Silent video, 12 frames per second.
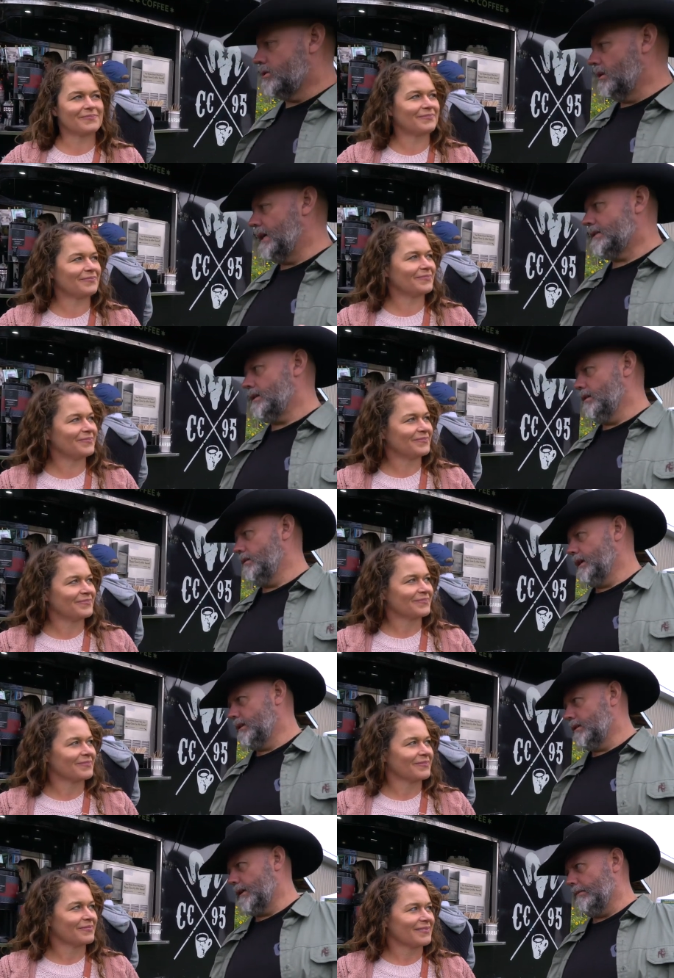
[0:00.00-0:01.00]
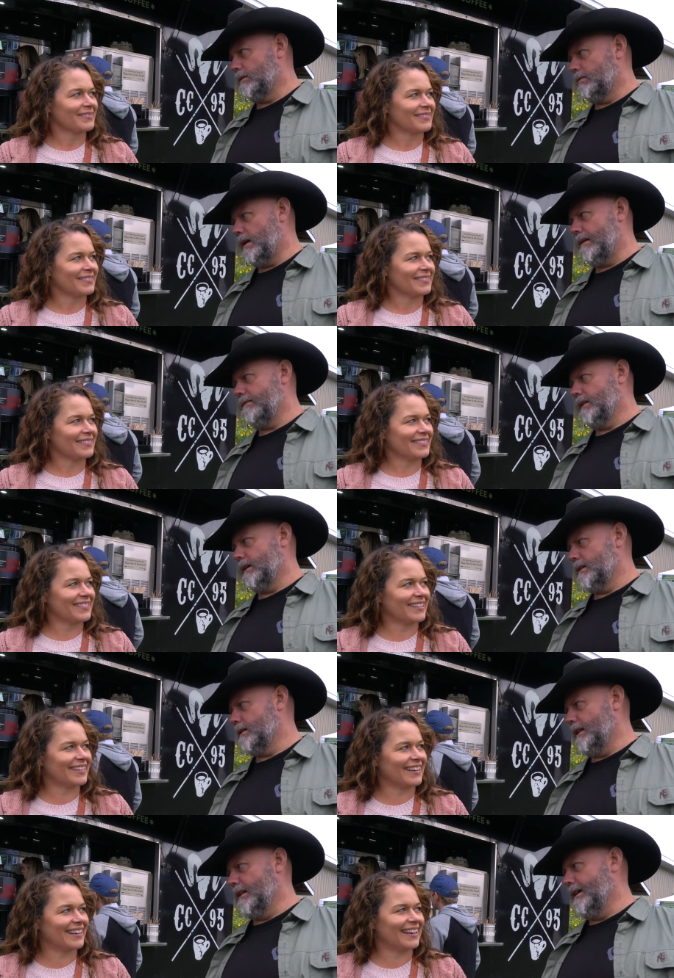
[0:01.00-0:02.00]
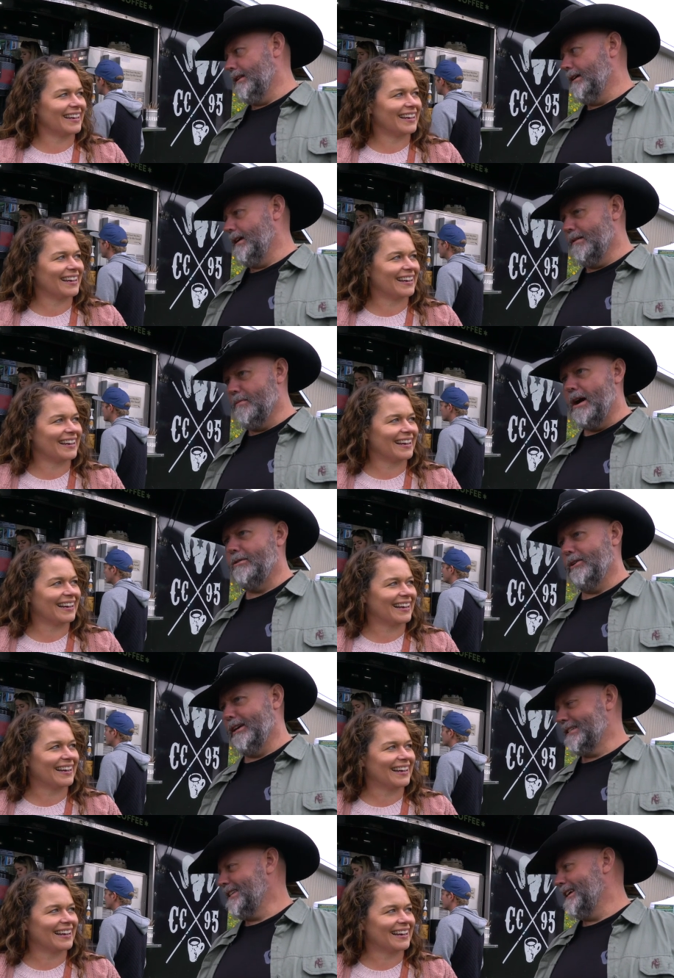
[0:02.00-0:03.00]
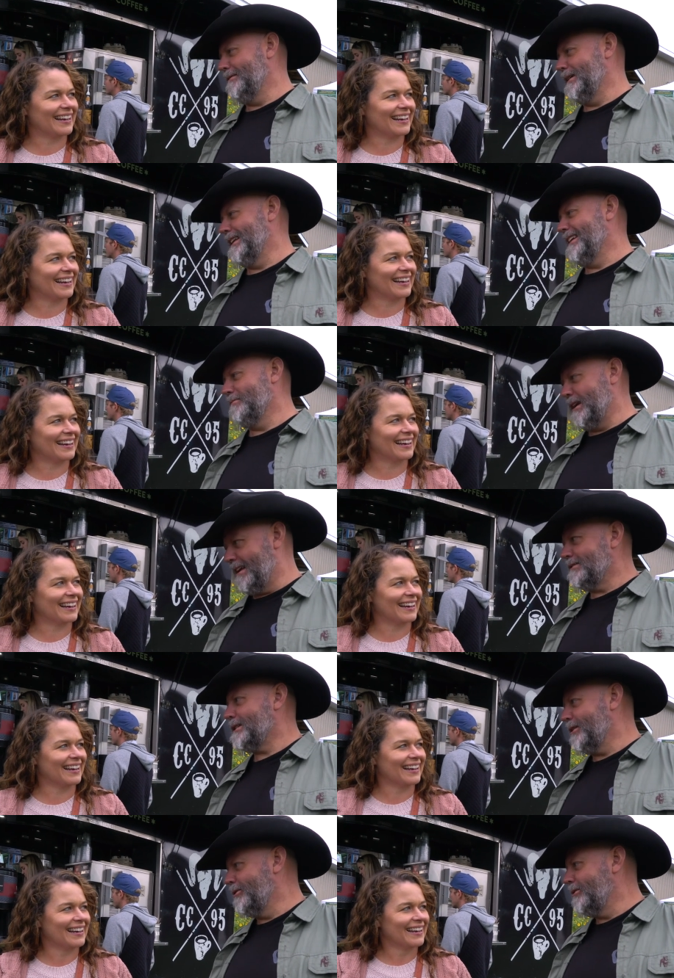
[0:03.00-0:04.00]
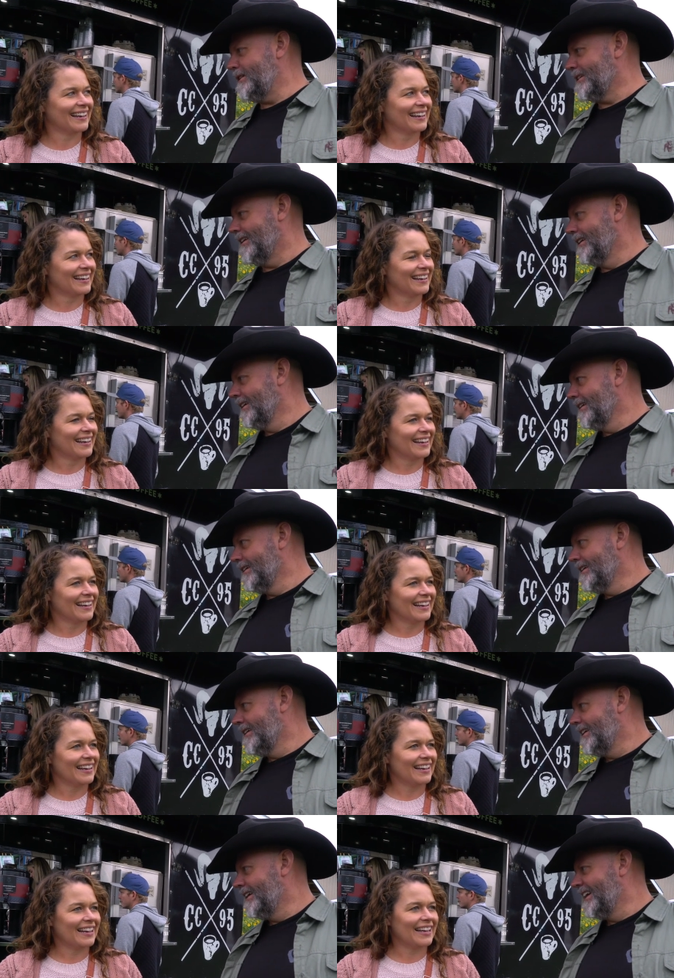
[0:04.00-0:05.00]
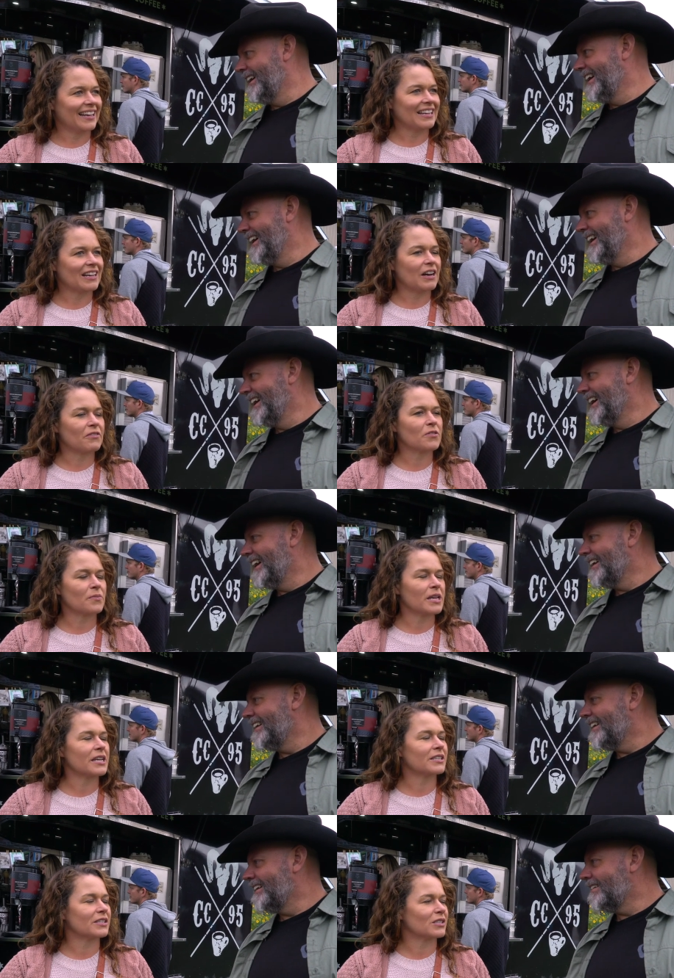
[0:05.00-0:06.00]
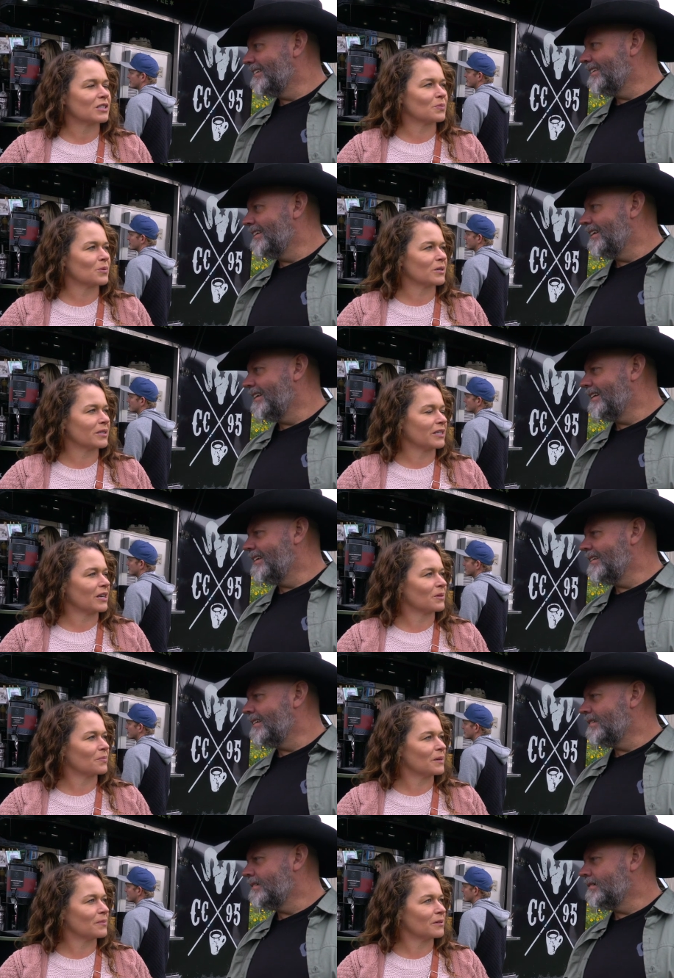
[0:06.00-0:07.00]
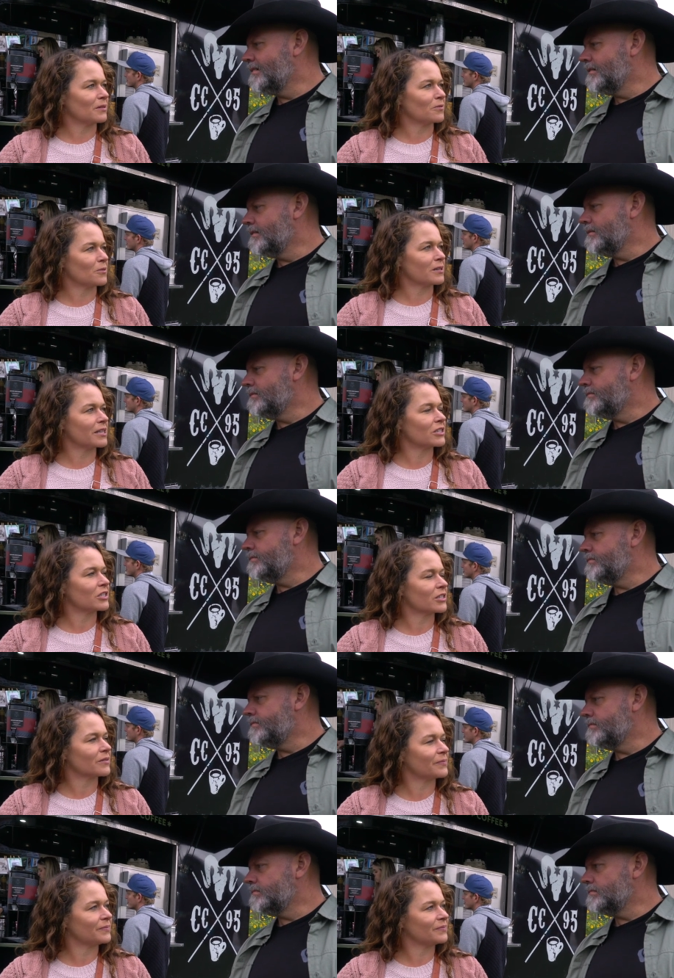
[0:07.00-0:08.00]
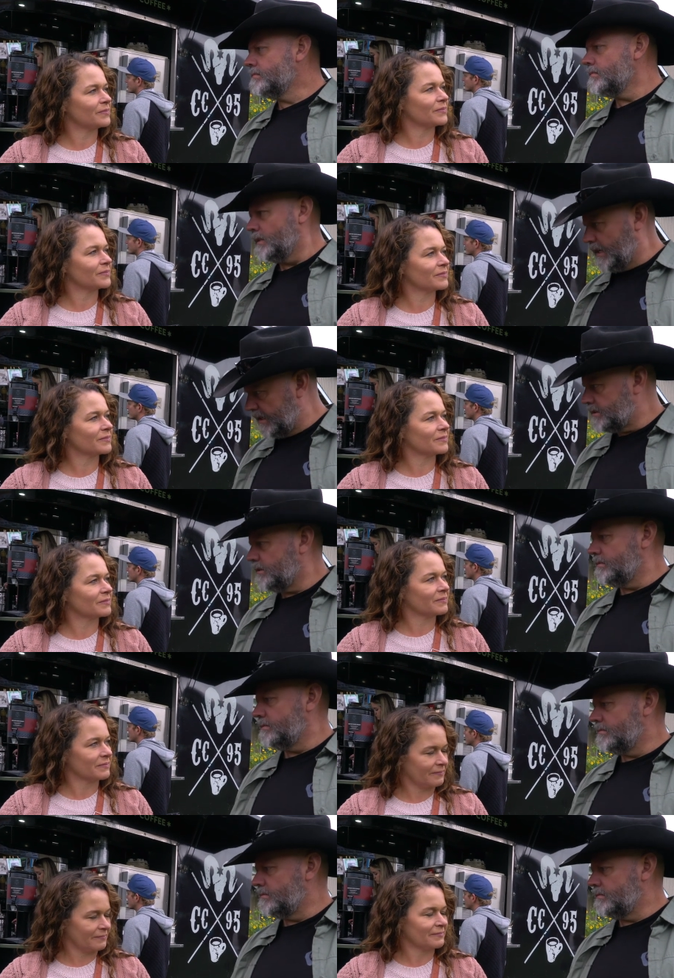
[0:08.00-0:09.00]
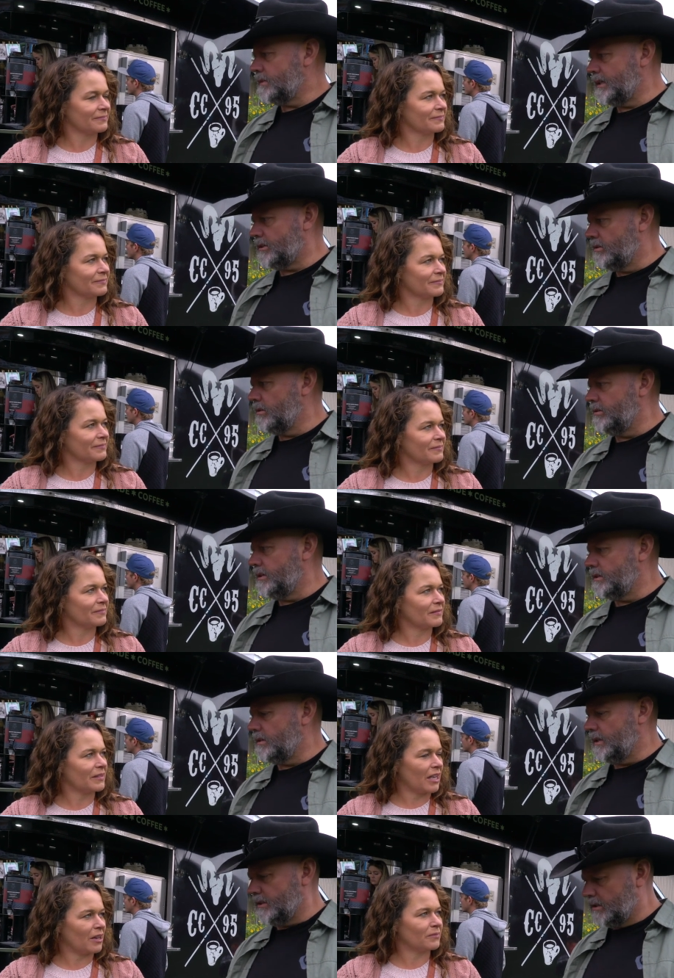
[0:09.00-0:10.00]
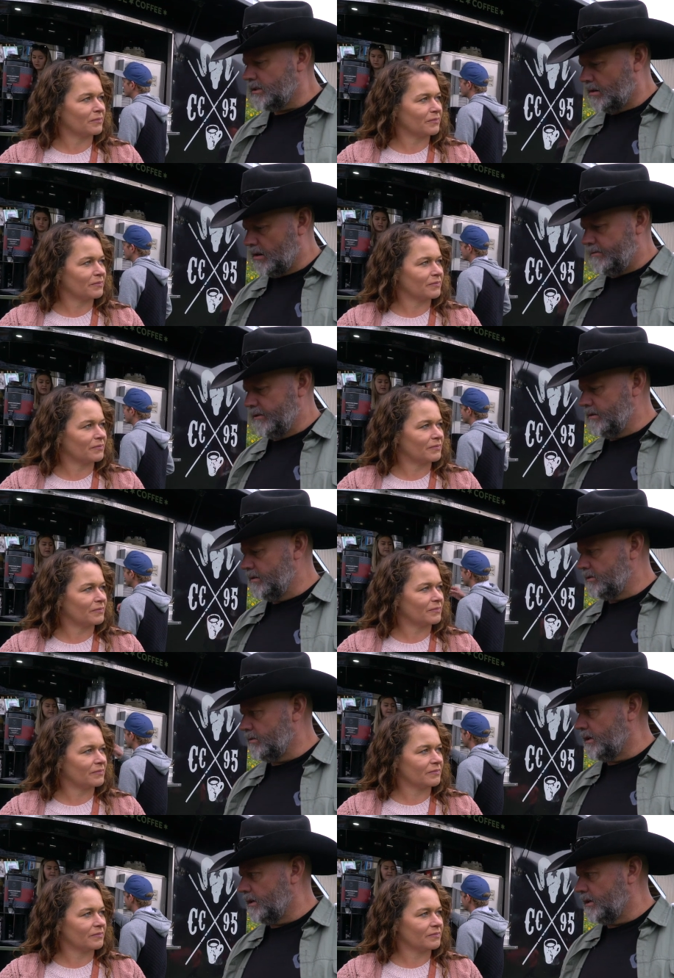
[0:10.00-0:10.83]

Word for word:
Speaker 1: so that's the only entertainment we have in the, in, in, in the boundary, isn't it? But, but give us a good reason.
Speaker 2: Uh, for me, it's to support the young people in 4-H.
Speaker 1: Yes. That's a good reason. Yeah. Is, the coffee good as